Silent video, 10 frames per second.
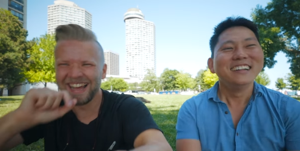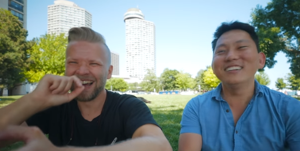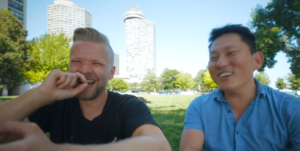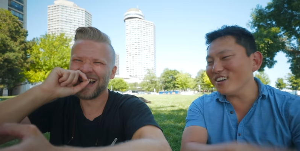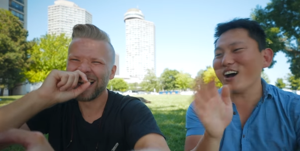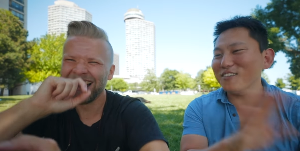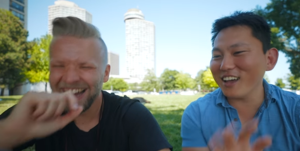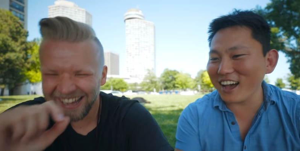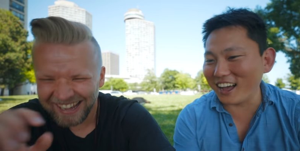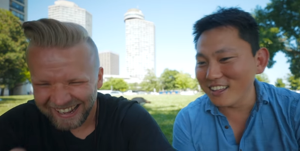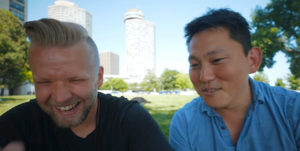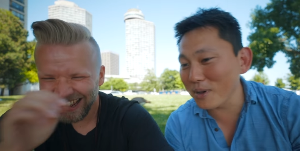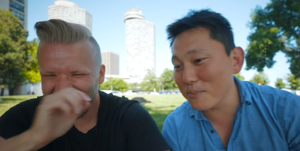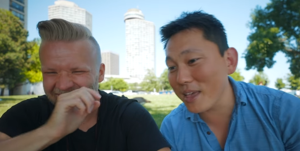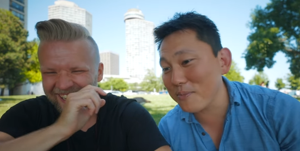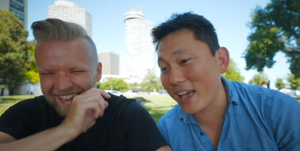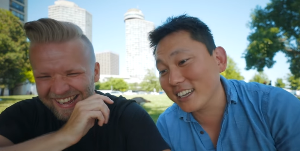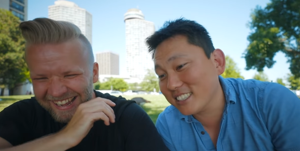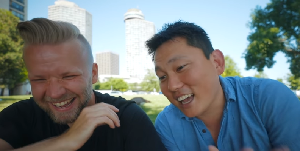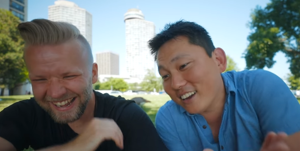Speaker 1: no, no, I'm not. But
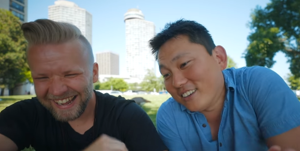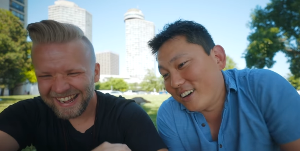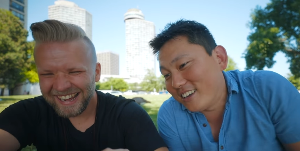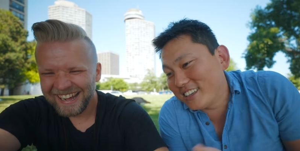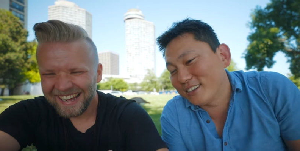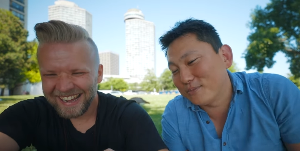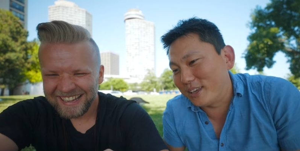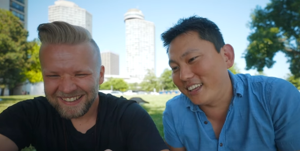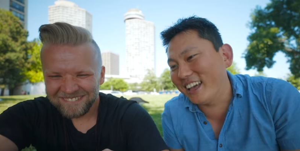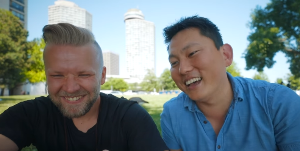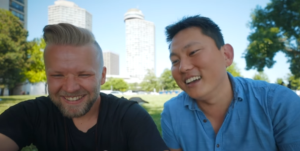maybe, actually, I don't know. He could be.